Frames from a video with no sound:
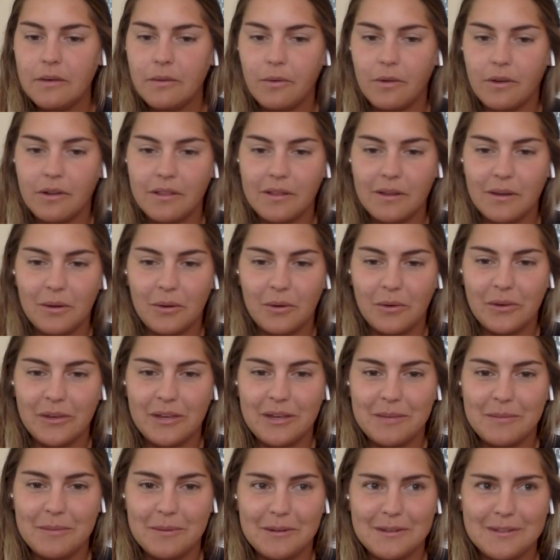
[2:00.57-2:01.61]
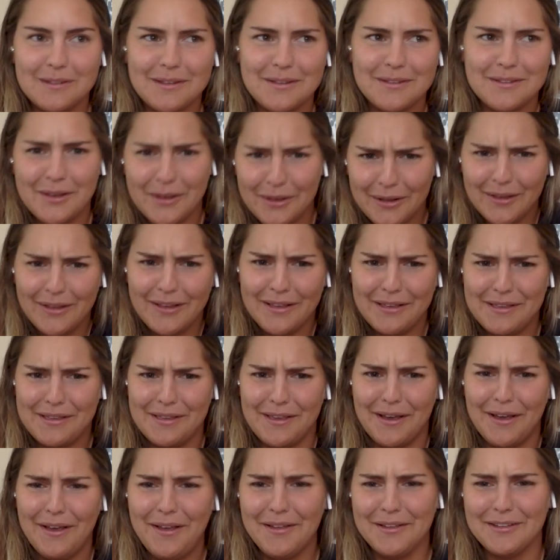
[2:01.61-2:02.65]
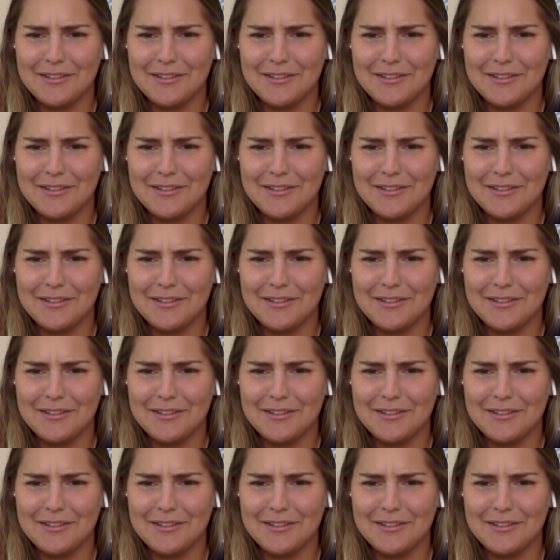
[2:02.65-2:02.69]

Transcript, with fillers: one of their goalkeepers. I was like, yeah,